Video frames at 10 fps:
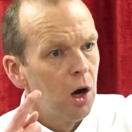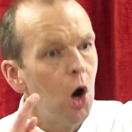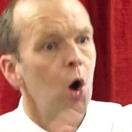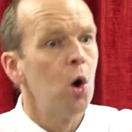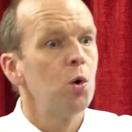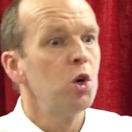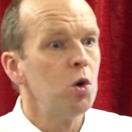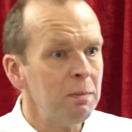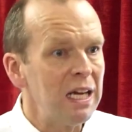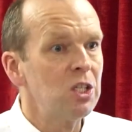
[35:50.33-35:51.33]
oh,
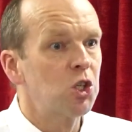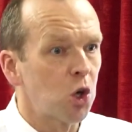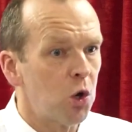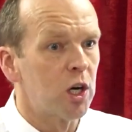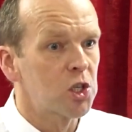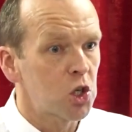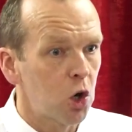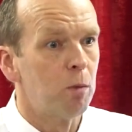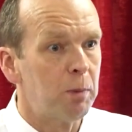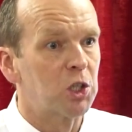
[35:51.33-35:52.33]
you mean Judas
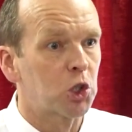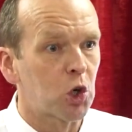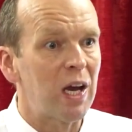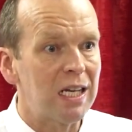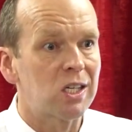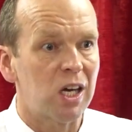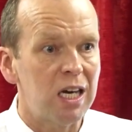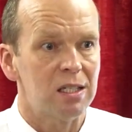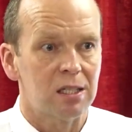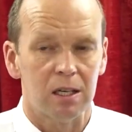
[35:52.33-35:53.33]
who betrayed
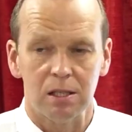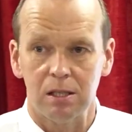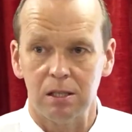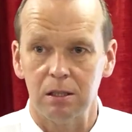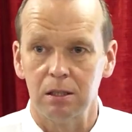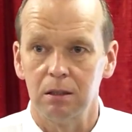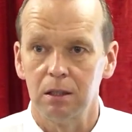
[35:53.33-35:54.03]
Jesus?